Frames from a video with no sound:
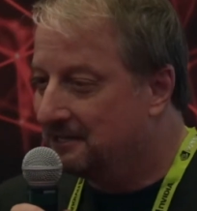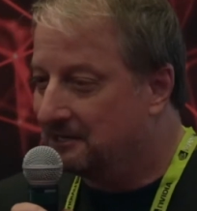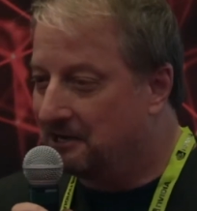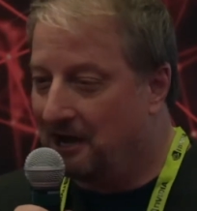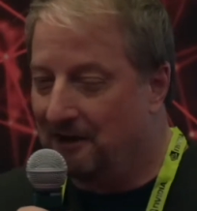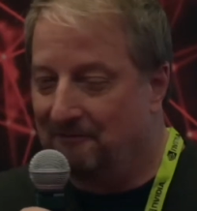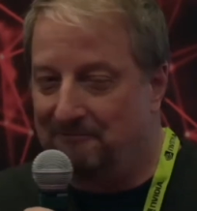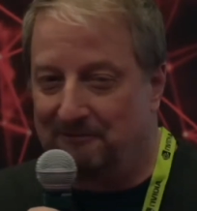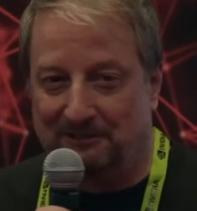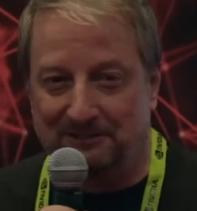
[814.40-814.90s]

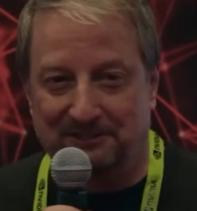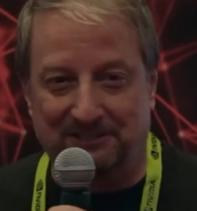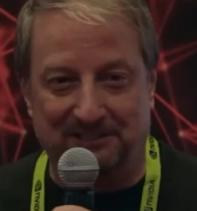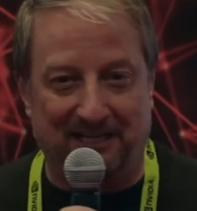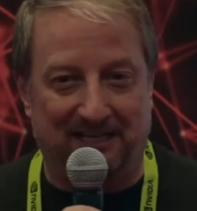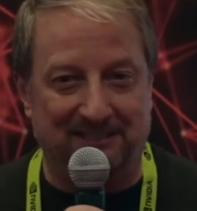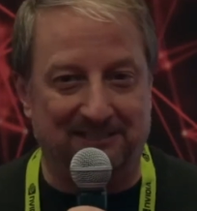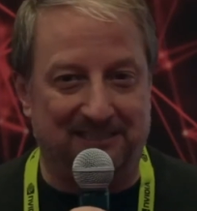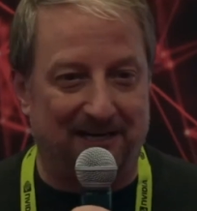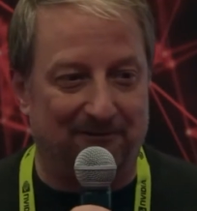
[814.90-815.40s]
Conference
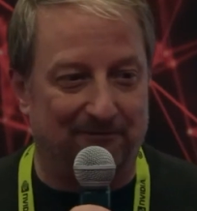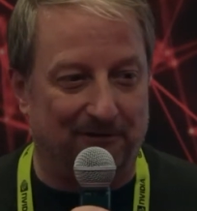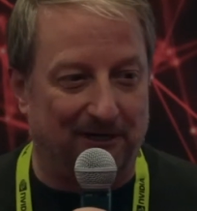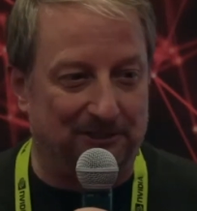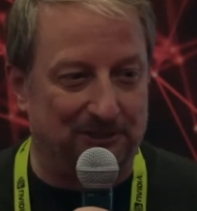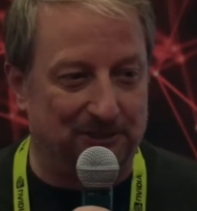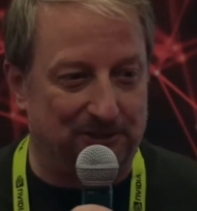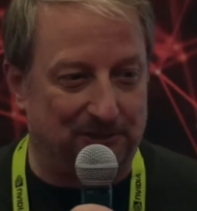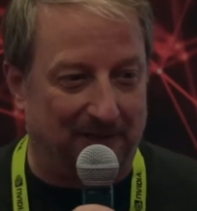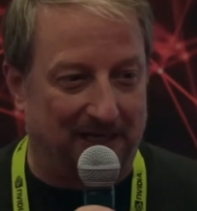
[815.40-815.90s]
does have
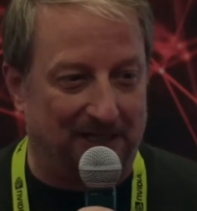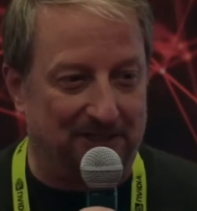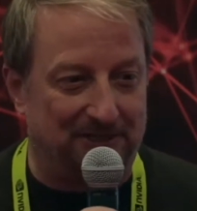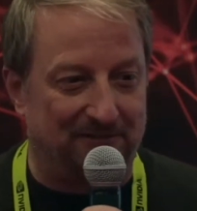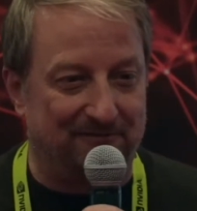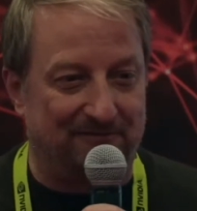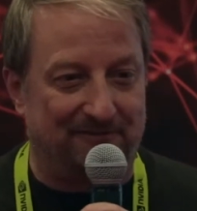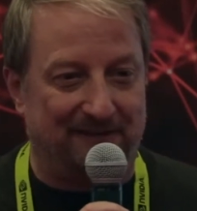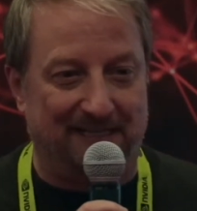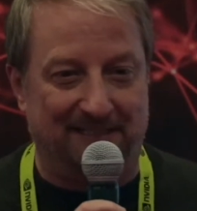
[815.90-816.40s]

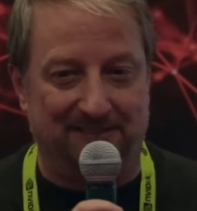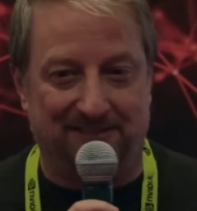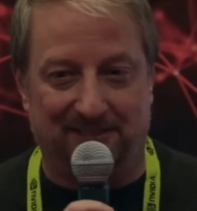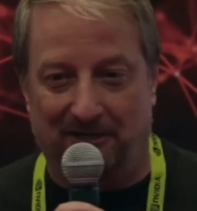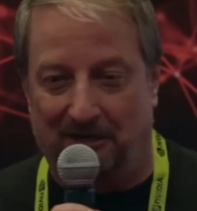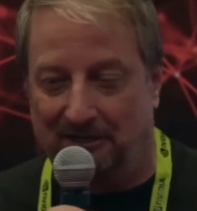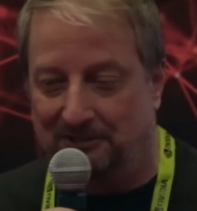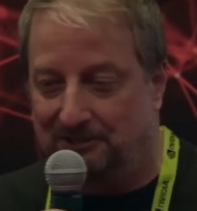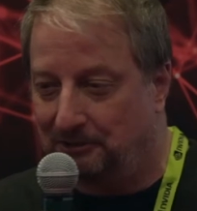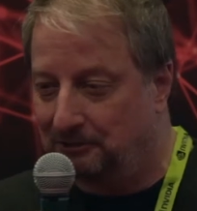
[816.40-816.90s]
registration fees
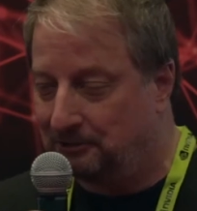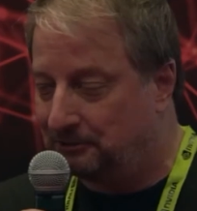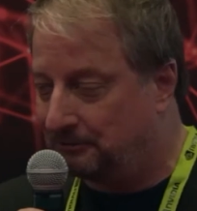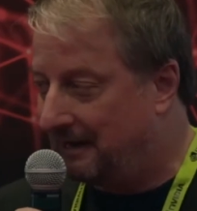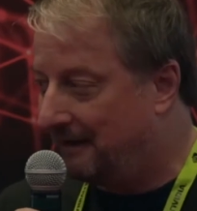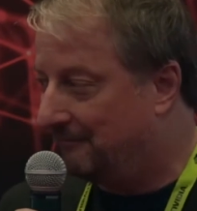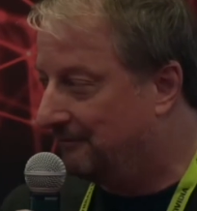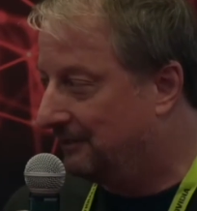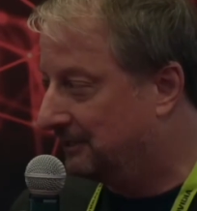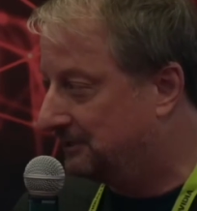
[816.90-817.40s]
and also
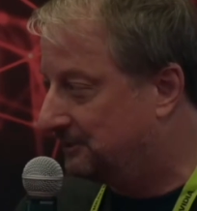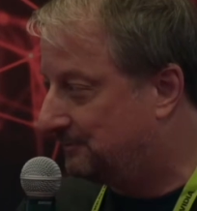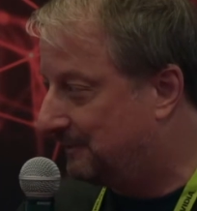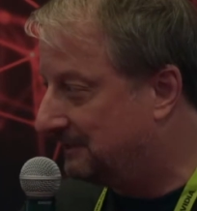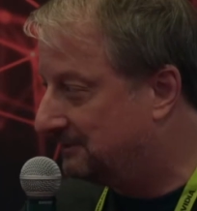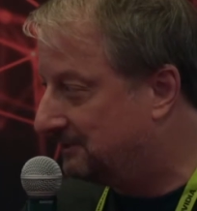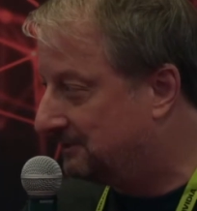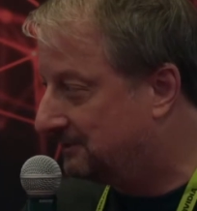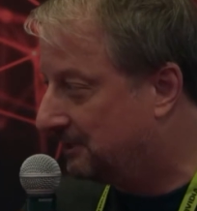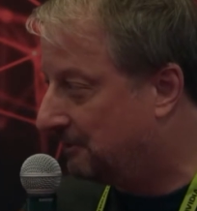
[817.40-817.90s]
travel
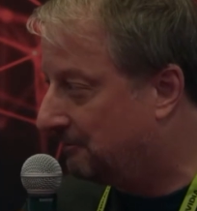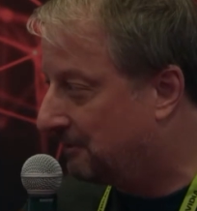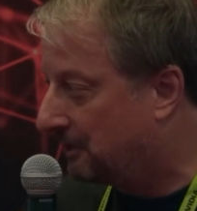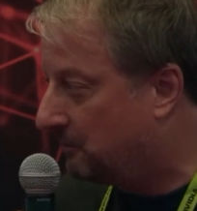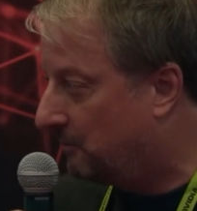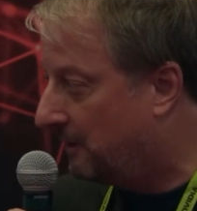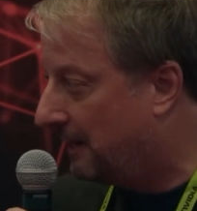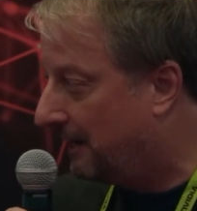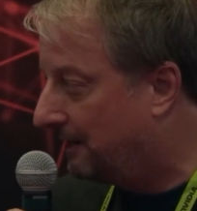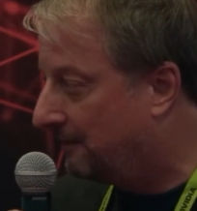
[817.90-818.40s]
expenses are
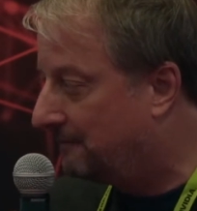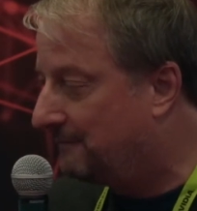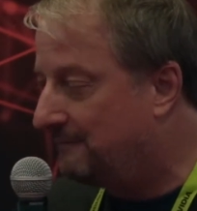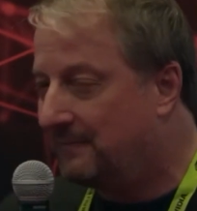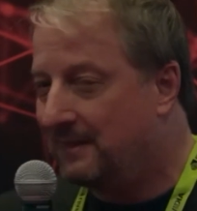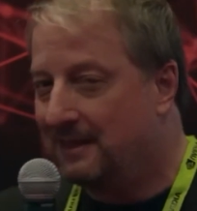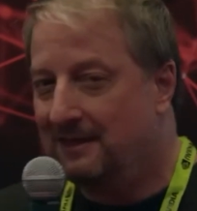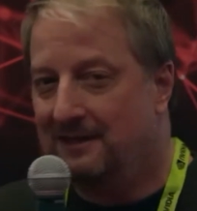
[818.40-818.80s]
required.